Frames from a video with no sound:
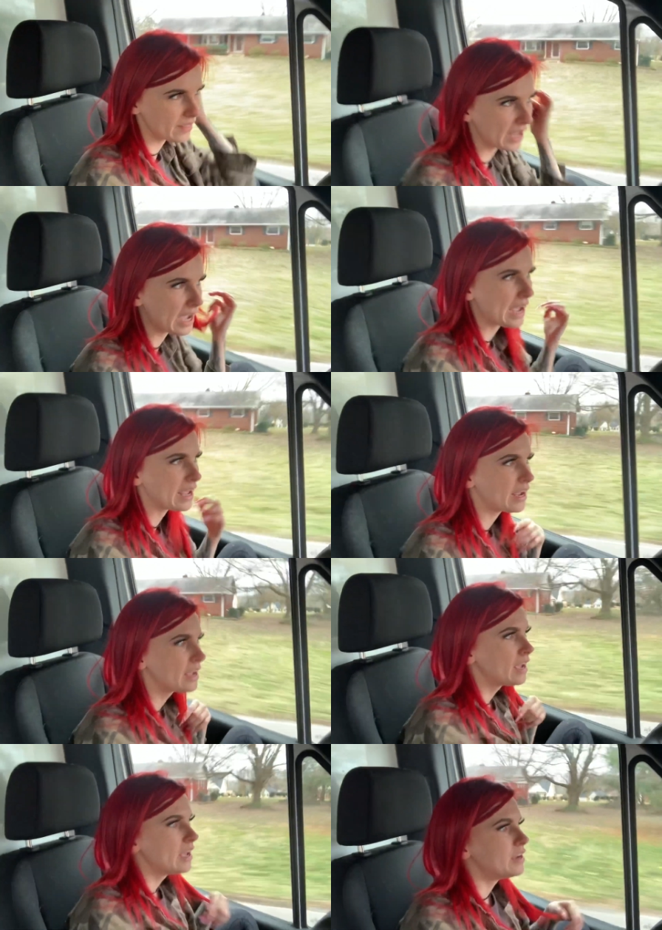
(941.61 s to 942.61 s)
Like I
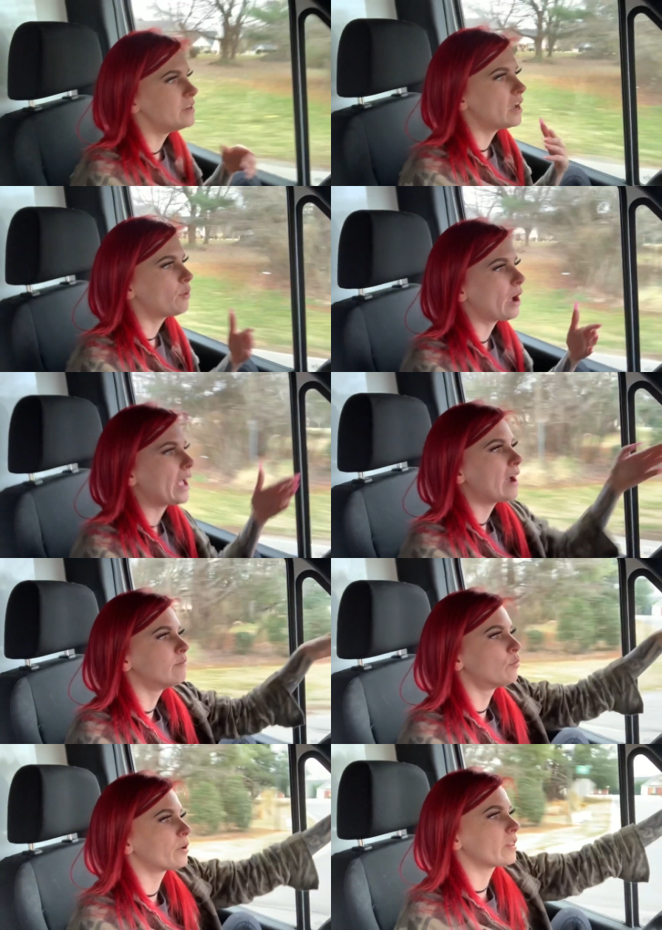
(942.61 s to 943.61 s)
know I have
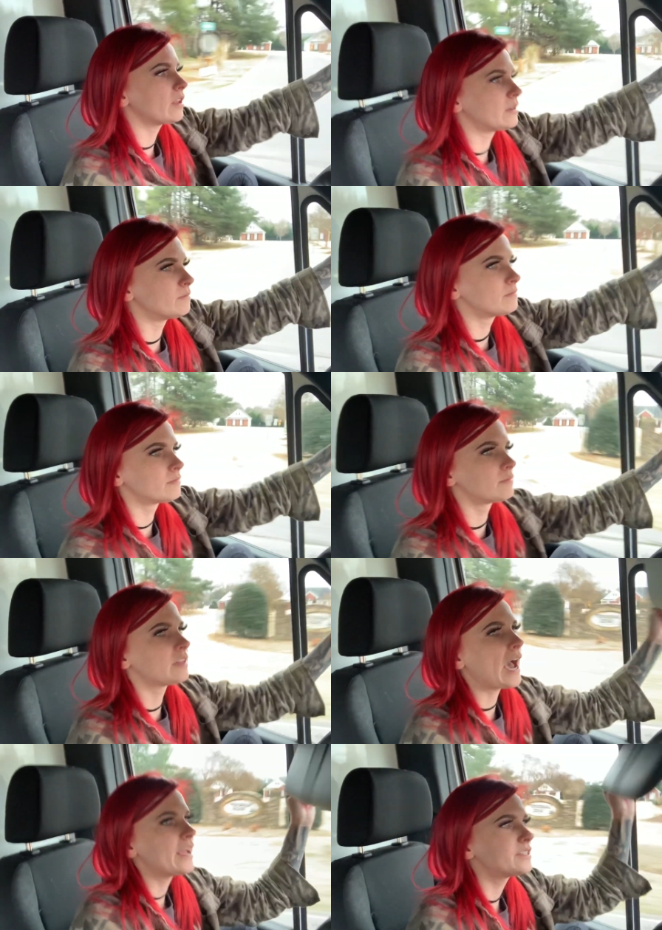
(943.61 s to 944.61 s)
more than
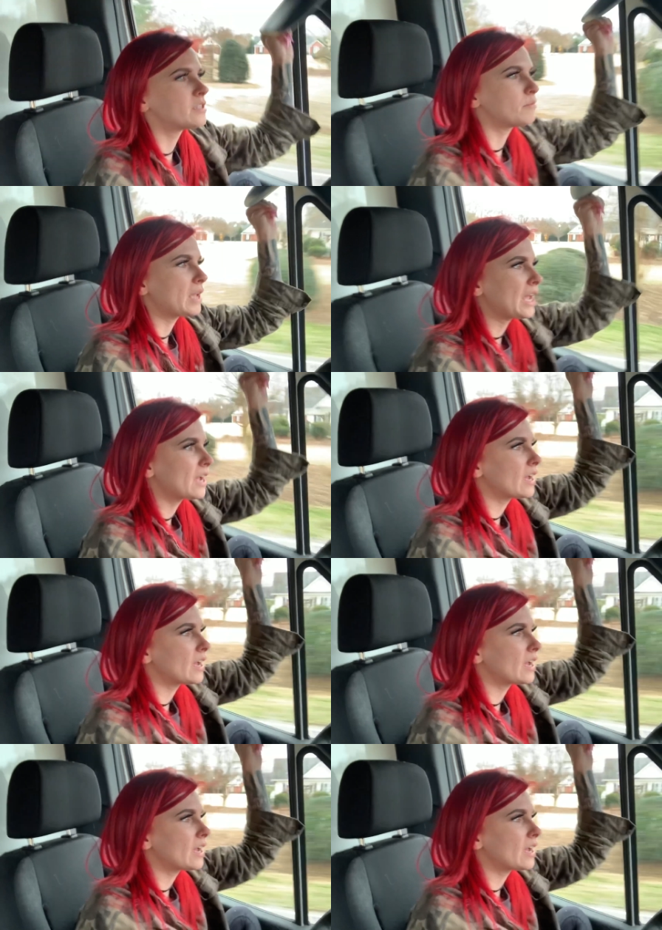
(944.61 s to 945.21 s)
that to me.